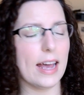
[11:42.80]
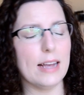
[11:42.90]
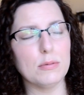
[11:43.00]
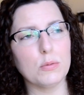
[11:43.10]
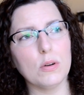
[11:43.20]

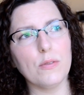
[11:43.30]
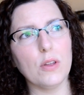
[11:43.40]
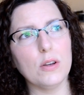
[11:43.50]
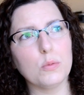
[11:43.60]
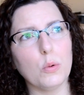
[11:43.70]
It was one of
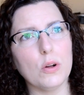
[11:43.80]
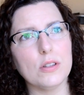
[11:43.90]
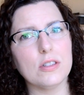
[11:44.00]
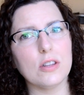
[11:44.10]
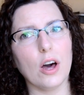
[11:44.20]
those
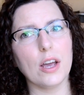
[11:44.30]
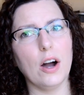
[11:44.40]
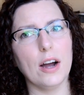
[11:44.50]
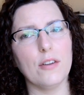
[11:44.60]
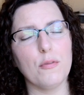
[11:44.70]
ones that I
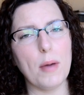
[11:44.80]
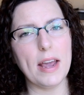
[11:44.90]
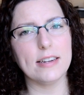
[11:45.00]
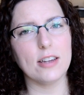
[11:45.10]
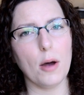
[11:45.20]
kind of
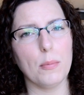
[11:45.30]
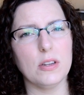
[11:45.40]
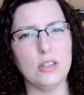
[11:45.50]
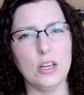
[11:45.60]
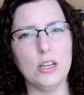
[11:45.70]
picked up
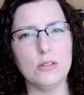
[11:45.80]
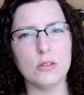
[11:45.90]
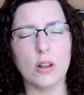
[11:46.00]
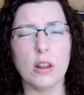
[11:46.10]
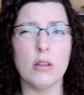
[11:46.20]
and used,
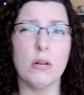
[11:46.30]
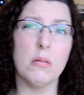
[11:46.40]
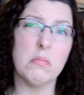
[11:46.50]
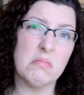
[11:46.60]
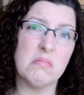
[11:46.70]
and I
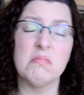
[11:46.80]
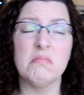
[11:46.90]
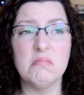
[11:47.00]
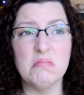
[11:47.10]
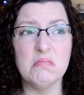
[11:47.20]
thought,
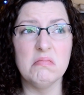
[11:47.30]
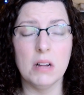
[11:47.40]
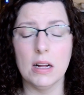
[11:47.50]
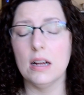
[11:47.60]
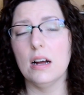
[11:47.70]

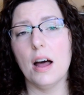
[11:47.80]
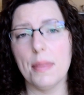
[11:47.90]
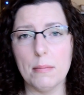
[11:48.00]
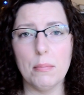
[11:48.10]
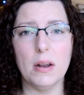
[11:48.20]
and
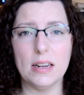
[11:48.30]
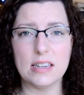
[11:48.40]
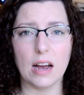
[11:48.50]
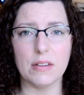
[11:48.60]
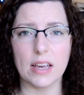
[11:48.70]
then put it
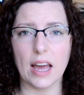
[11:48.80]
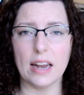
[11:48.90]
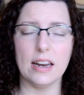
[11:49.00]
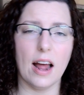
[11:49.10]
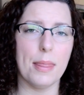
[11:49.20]
down again,
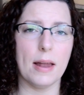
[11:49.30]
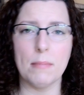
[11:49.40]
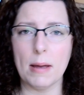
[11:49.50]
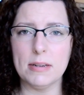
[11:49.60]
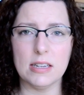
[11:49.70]
and then
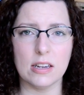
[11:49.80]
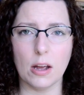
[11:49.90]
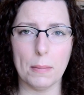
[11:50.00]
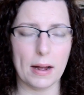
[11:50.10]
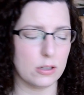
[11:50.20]
maybe didn't
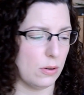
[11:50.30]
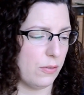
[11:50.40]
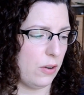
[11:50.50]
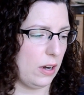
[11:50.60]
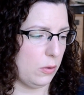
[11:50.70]
go back to it
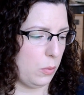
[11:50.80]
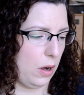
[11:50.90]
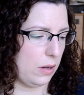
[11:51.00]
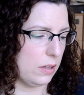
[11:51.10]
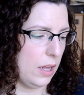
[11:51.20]
for a little
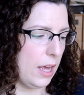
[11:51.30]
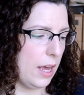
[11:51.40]
while.